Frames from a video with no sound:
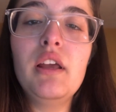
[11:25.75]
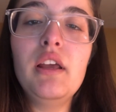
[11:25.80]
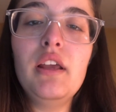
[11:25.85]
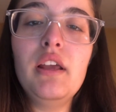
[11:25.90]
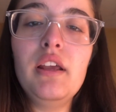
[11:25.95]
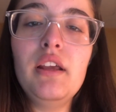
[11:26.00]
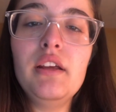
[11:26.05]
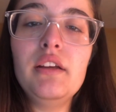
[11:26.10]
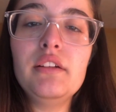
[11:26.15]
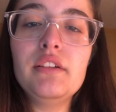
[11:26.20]

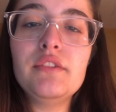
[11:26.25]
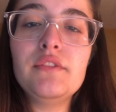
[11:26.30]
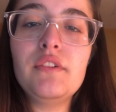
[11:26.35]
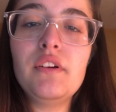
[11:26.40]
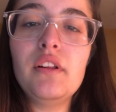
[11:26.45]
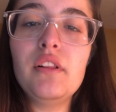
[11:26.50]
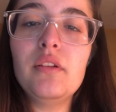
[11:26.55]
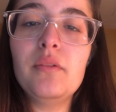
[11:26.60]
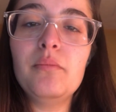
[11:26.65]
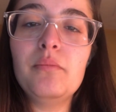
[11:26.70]
And
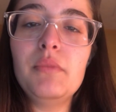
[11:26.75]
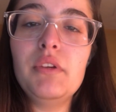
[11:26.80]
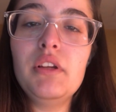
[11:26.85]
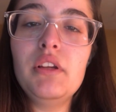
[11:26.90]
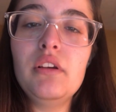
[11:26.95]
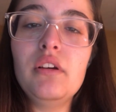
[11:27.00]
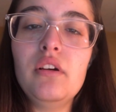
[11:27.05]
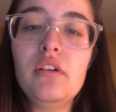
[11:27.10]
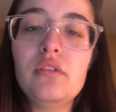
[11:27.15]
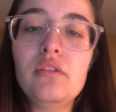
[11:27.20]
follow
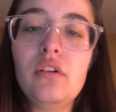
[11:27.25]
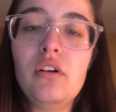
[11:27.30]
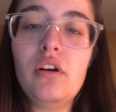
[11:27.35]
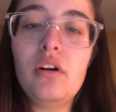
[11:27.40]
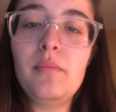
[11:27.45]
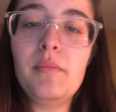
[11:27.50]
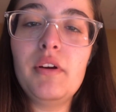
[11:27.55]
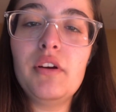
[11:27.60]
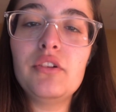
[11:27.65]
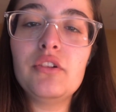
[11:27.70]
me on all
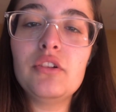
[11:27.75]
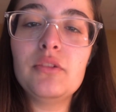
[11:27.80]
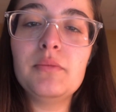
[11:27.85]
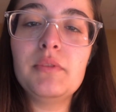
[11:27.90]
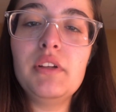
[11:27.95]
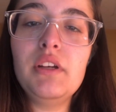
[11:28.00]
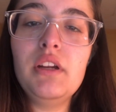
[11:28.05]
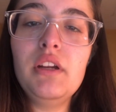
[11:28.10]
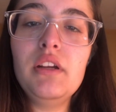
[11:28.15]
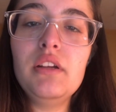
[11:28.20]
my social
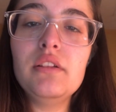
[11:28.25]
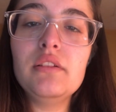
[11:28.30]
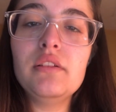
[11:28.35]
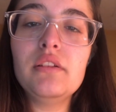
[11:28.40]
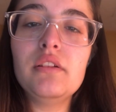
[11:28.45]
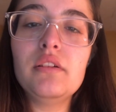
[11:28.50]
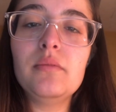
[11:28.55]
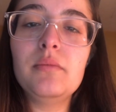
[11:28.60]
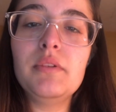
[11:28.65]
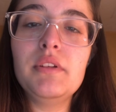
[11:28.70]
medias,
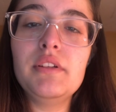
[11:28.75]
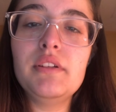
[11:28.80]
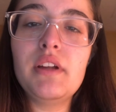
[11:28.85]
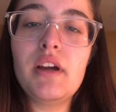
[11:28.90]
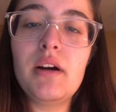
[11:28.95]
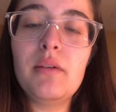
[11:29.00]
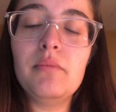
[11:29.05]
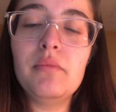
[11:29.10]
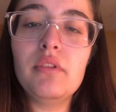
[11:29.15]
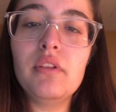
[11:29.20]
they'll be
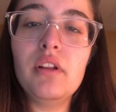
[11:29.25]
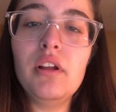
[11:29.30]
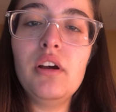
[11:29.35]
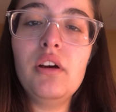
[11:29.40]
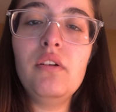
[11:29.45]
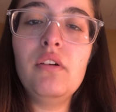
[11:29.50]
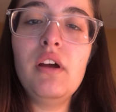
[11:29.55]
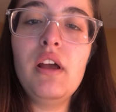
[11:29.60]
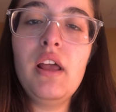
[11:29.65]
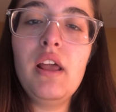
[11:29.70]
down below,